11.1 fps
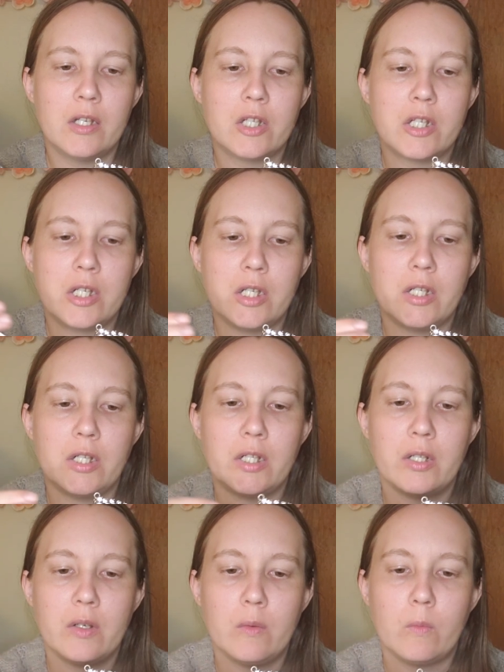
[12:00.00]

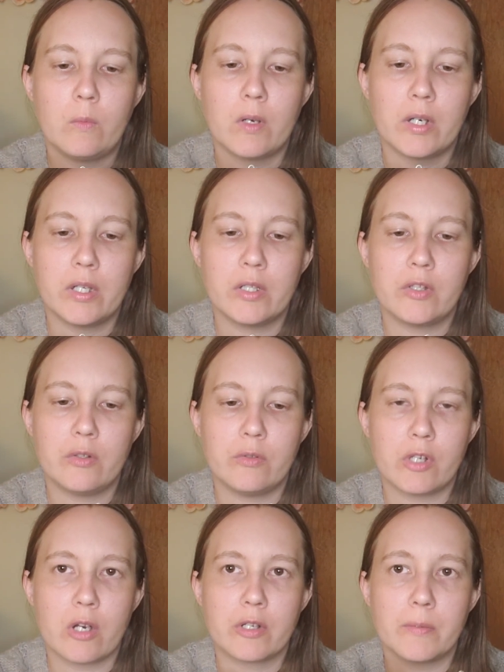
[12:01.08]
she wanted to
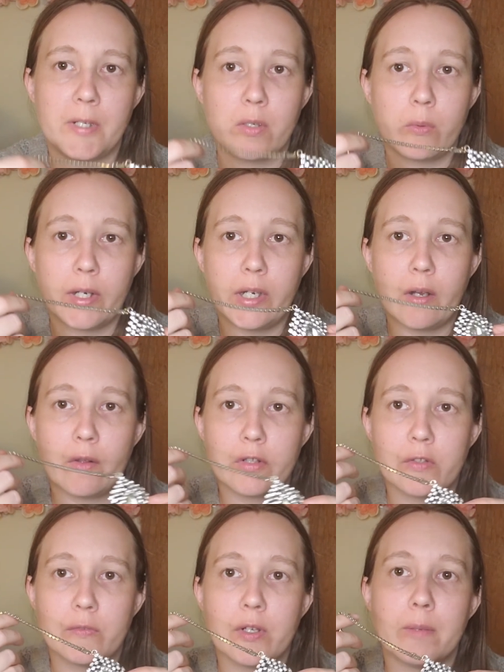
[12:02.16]
charge me
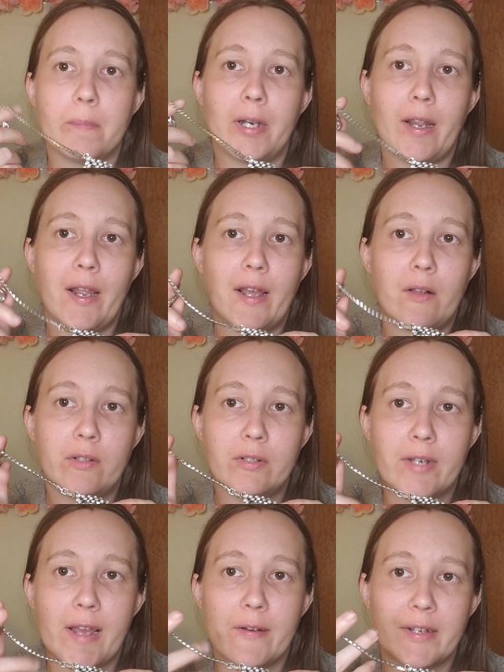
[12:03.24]
$20 for it, but I haggled her
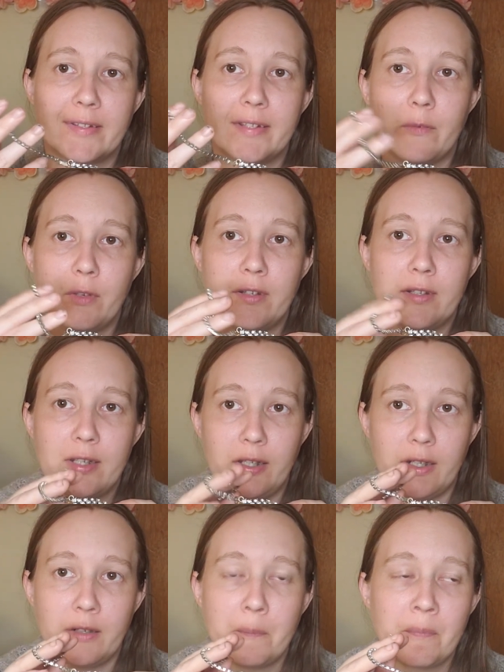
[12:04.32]
down to $17.